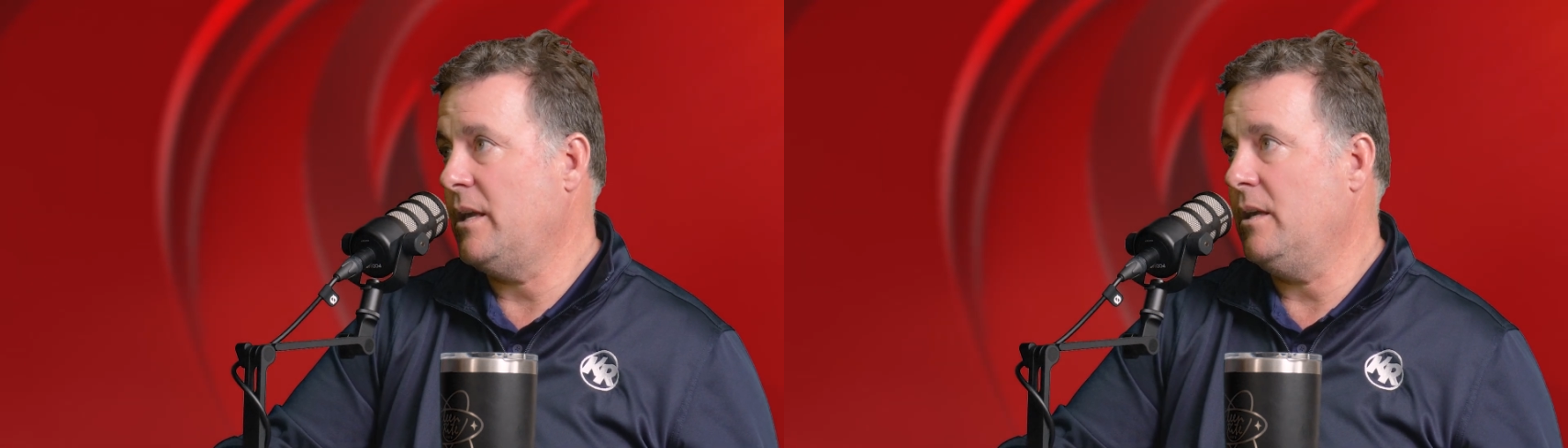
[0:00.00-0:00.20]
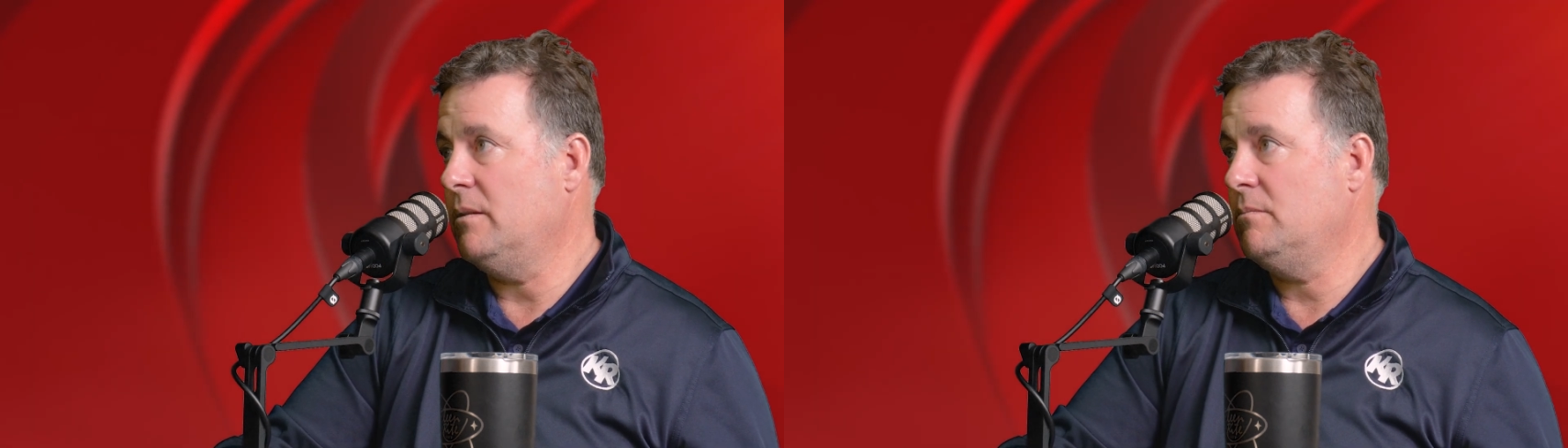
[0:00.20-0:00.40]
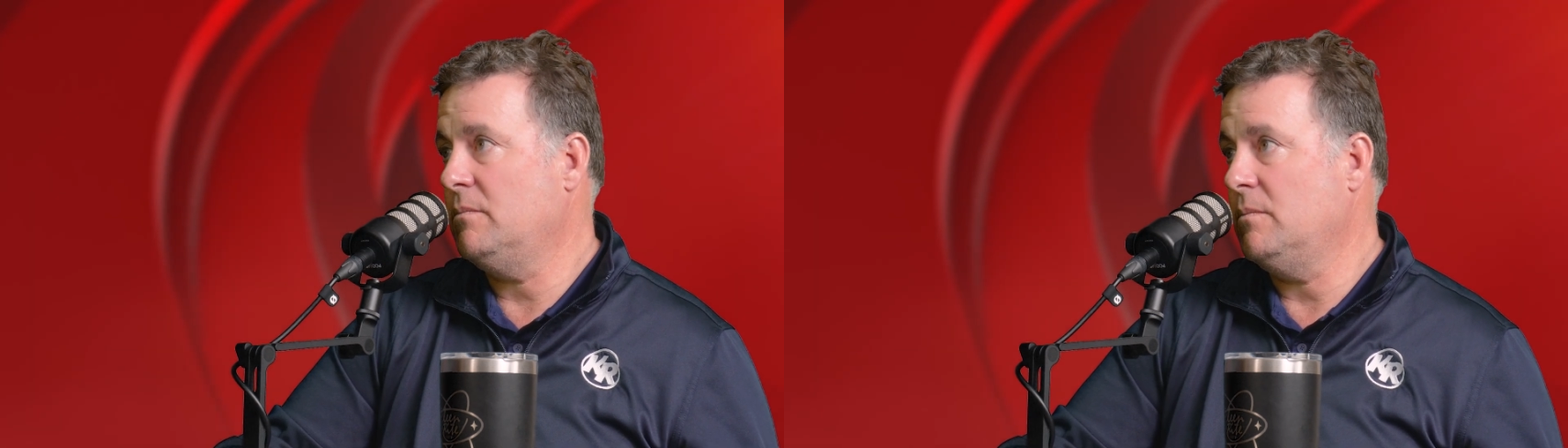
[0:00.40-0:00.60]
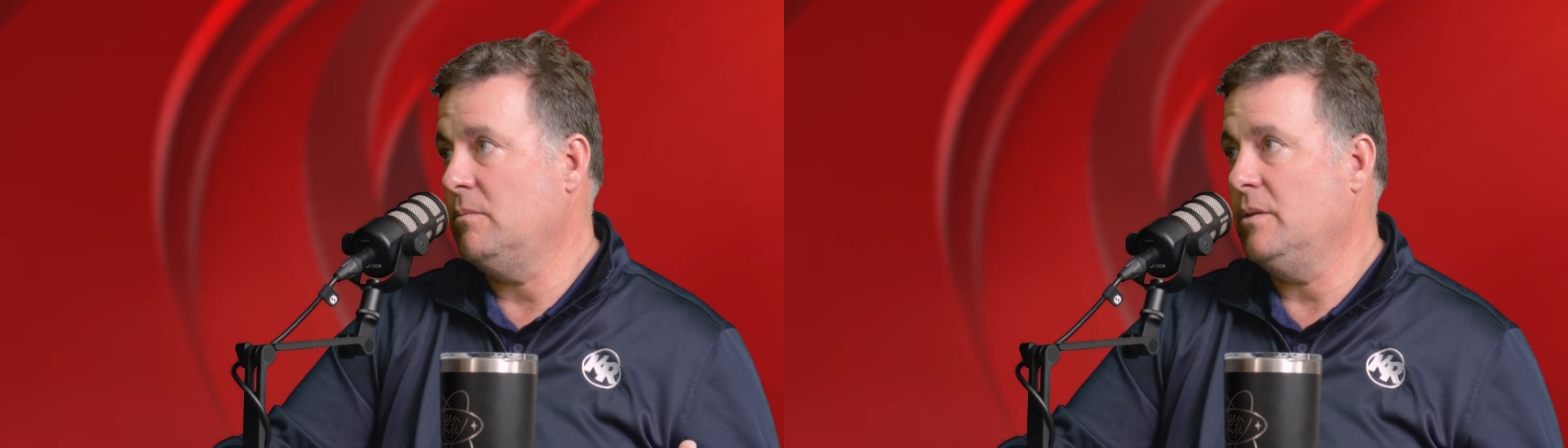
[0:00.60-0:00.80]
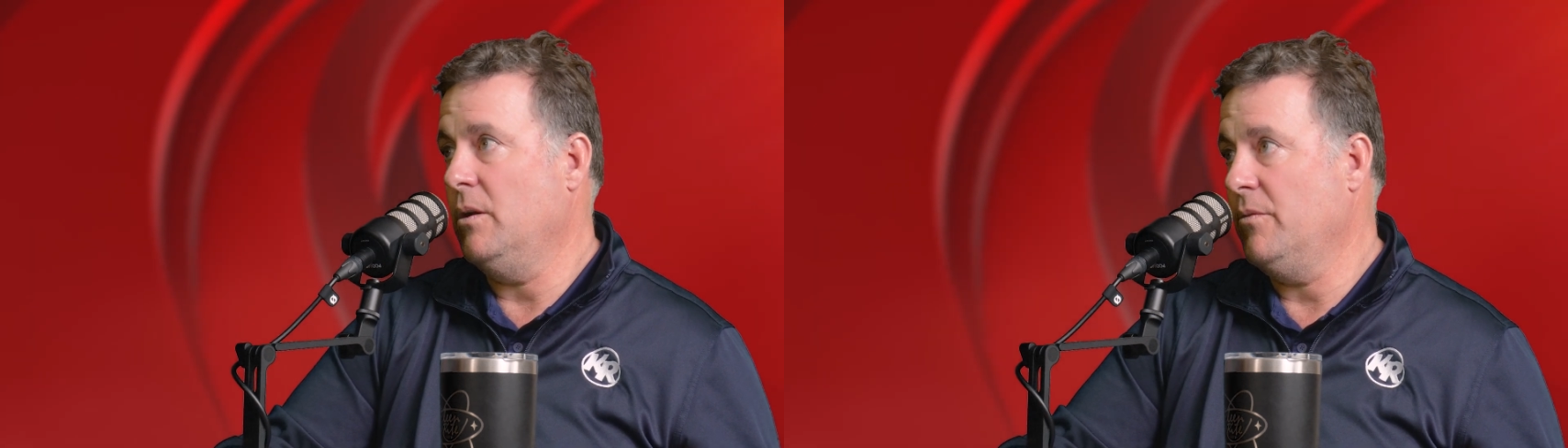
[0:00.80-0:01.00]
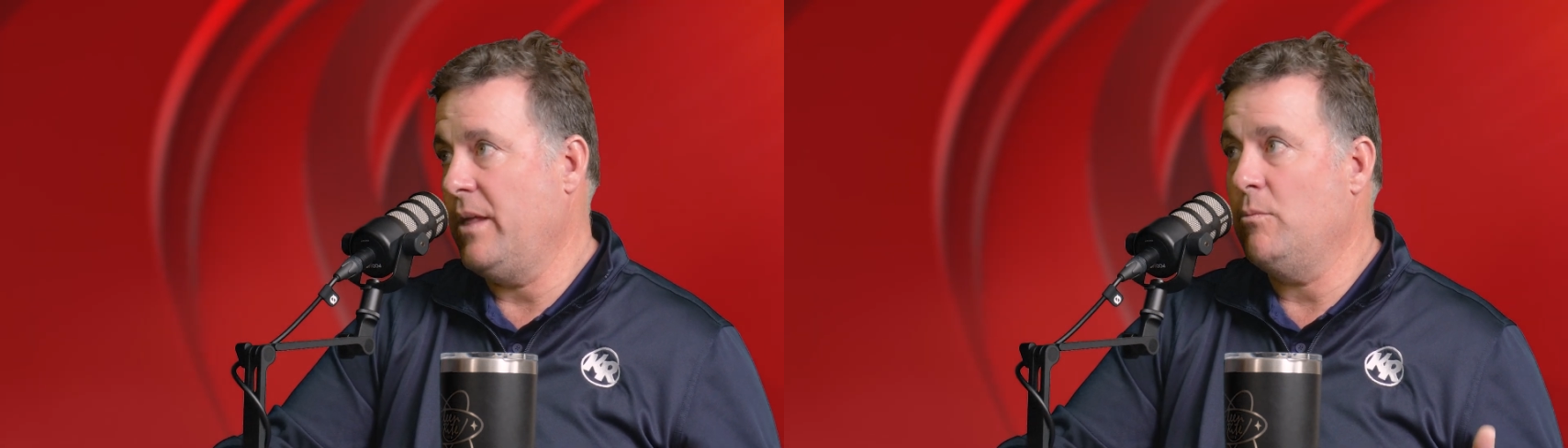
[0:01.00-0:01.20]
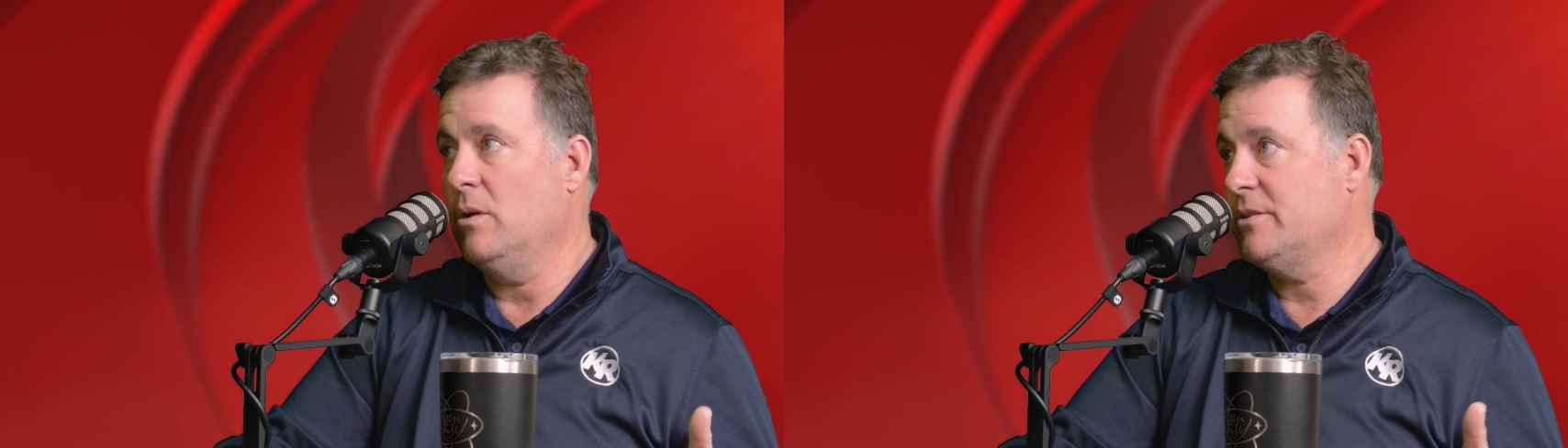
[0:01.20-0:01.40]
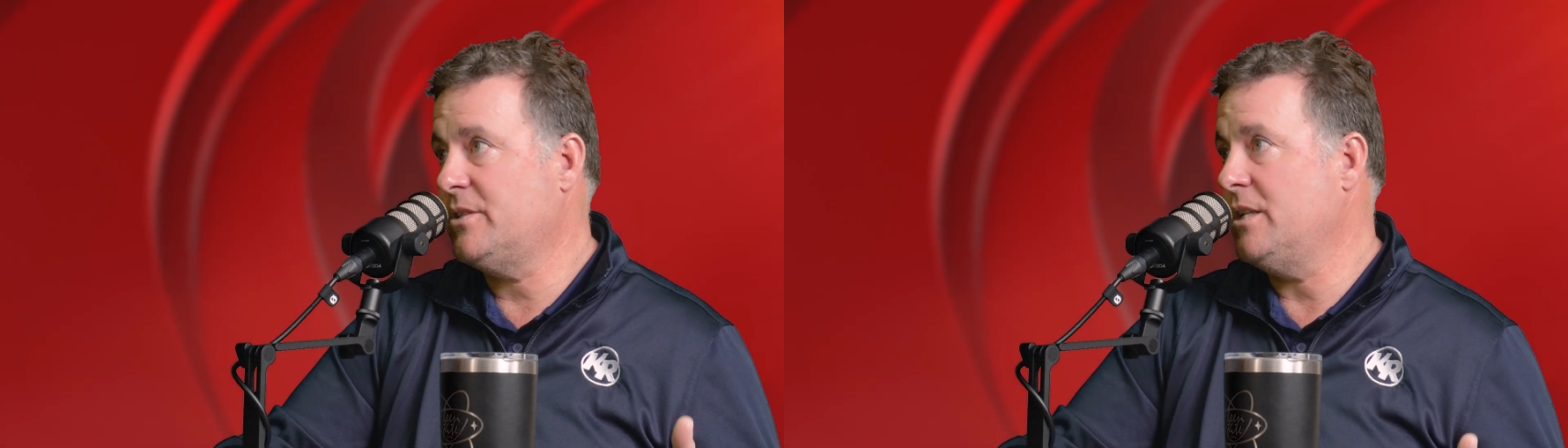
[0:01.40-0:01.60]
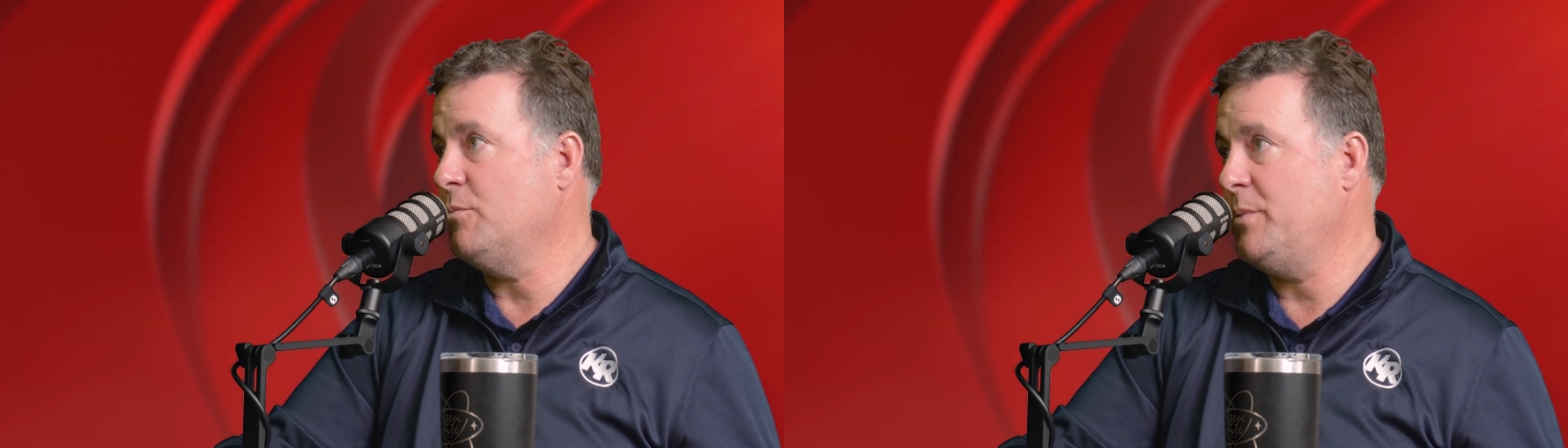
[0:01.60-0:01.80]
and they want to see your